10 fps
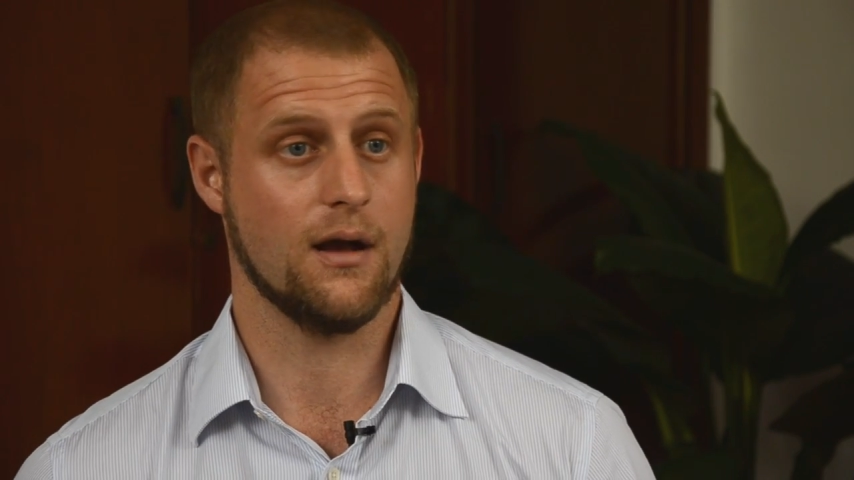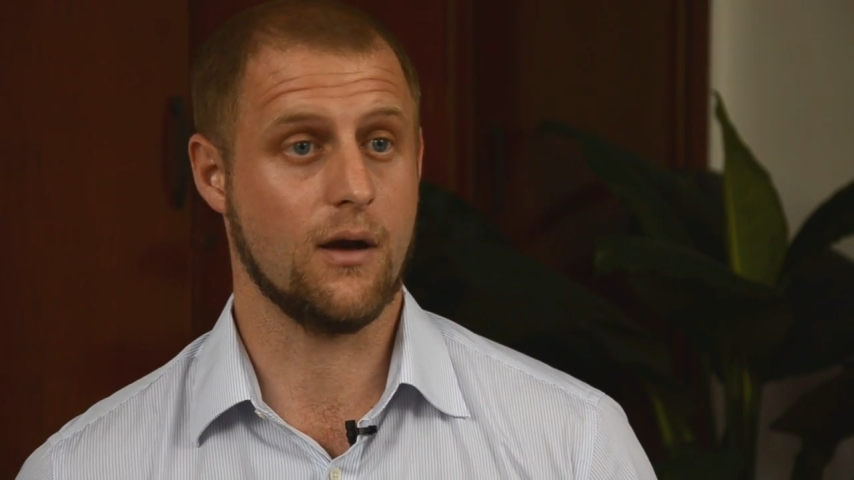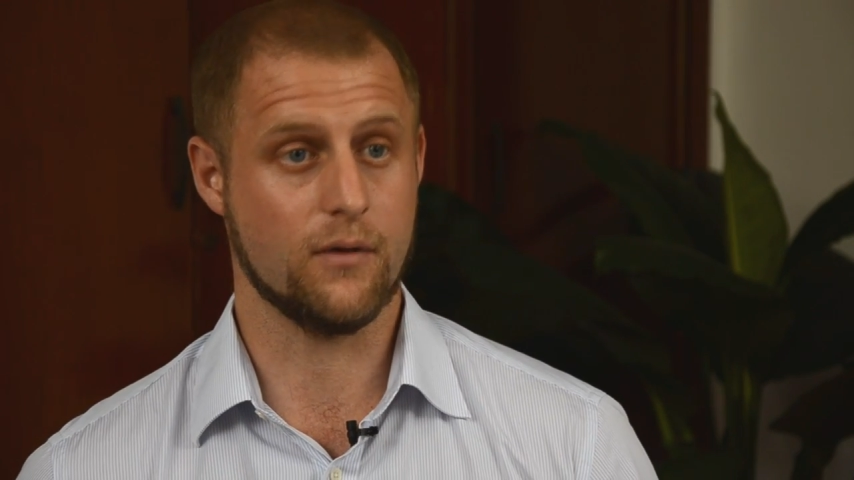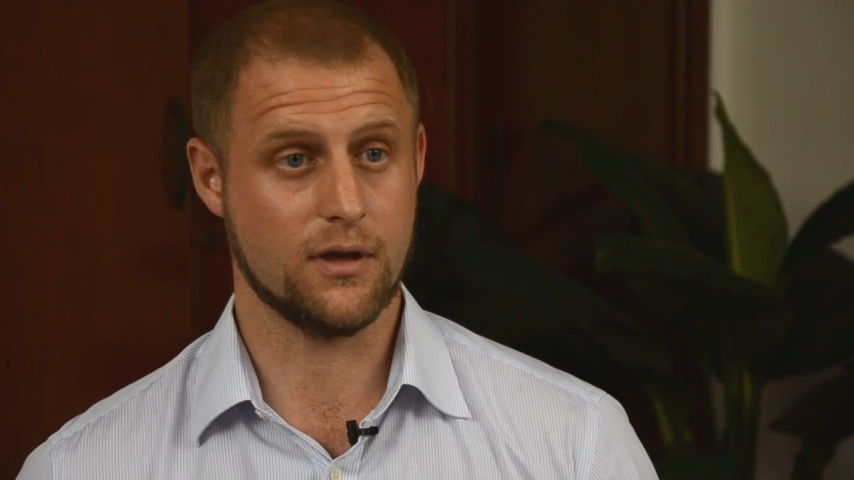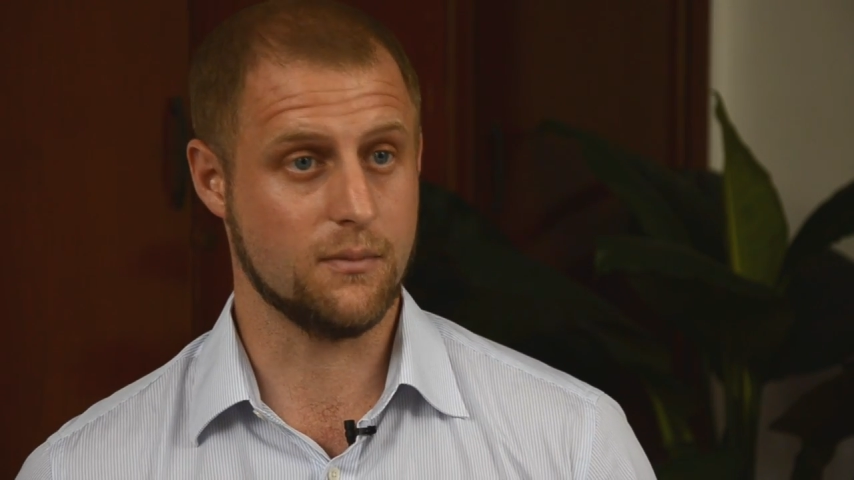
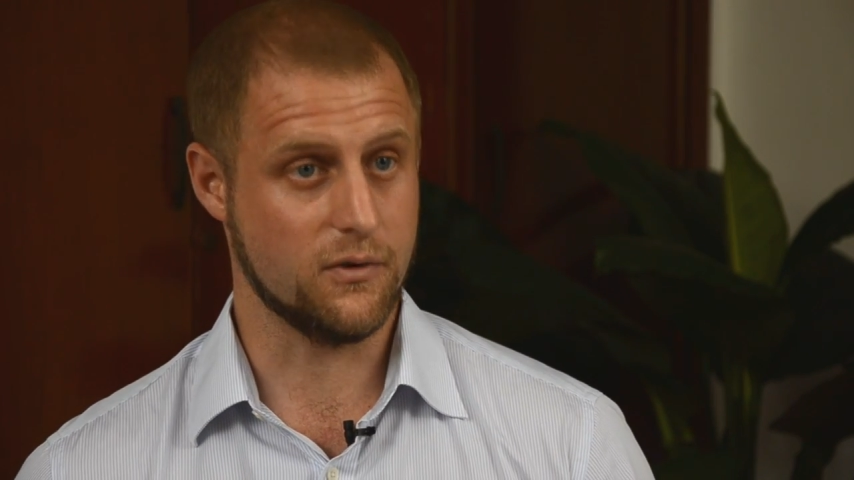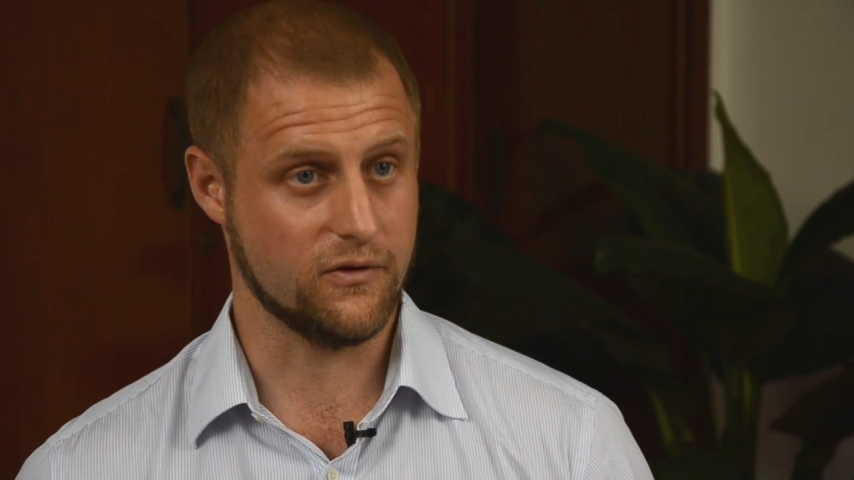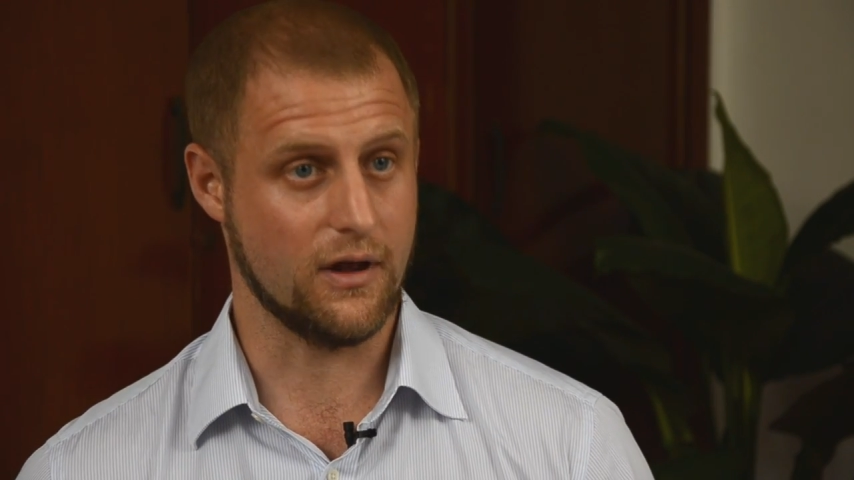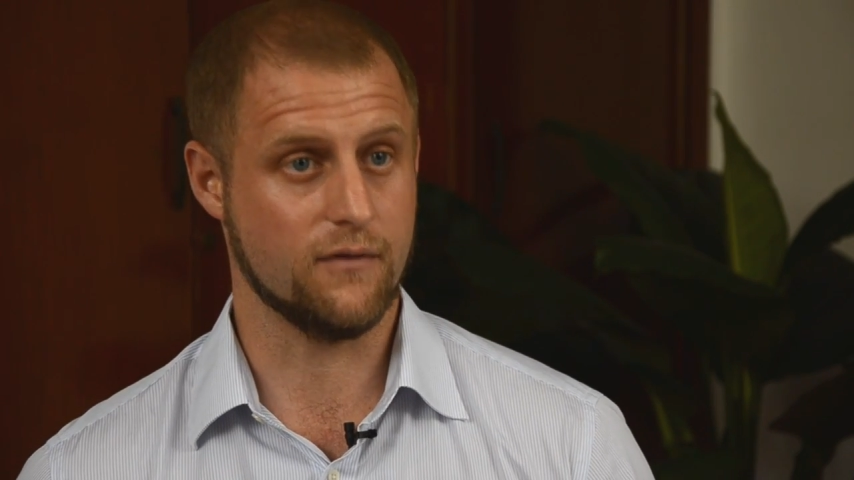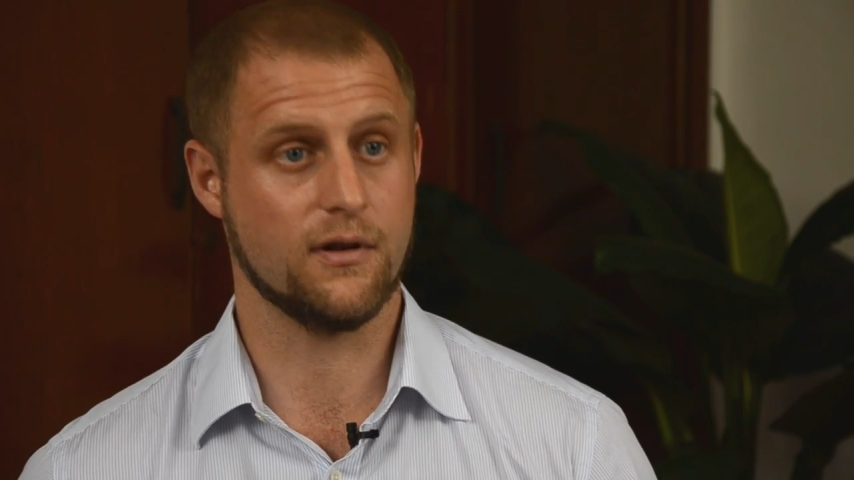how to keep
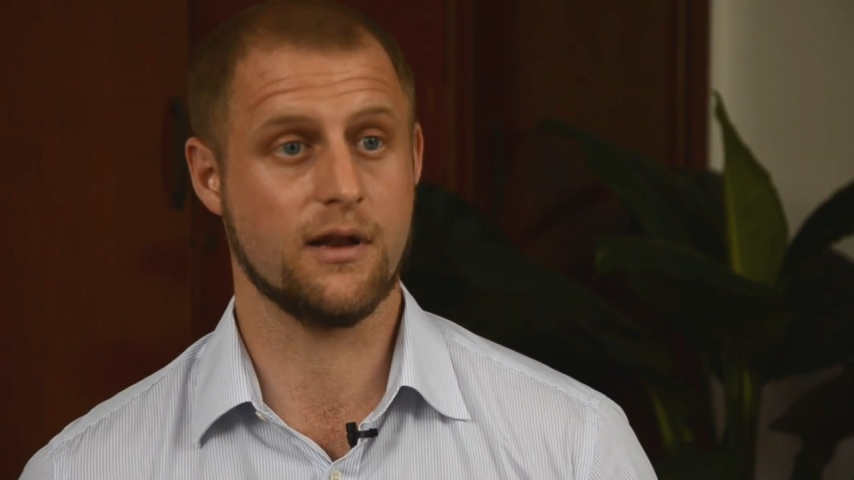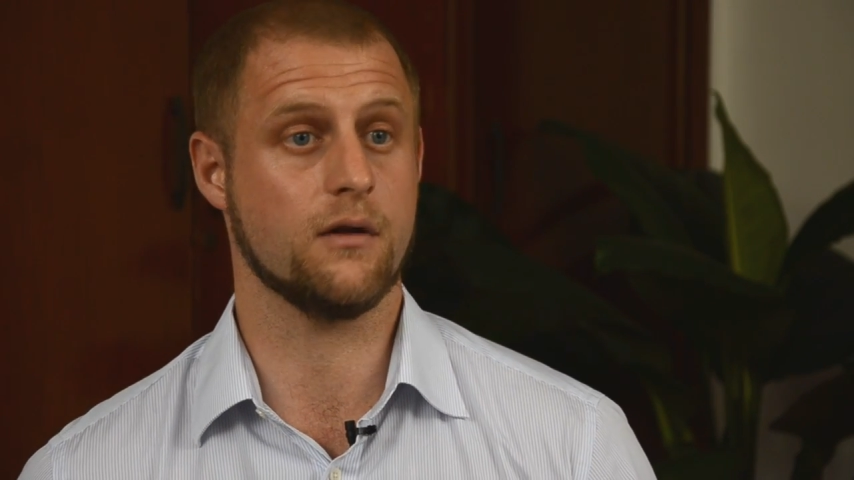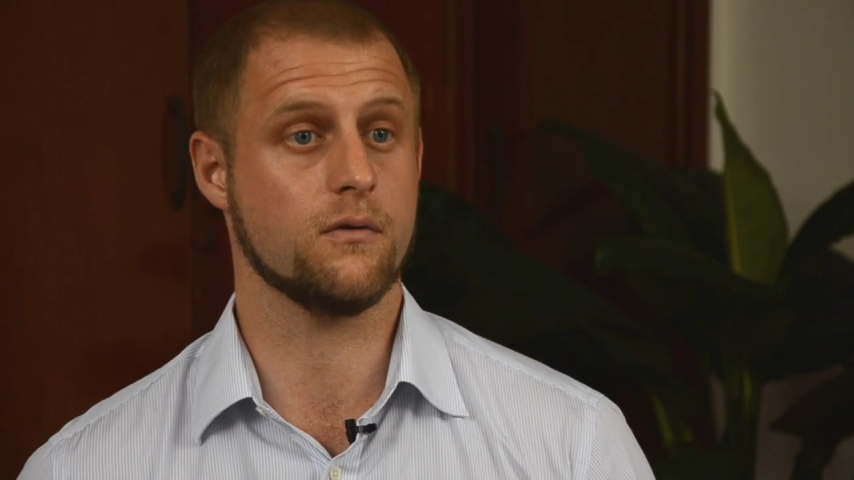yourself clean,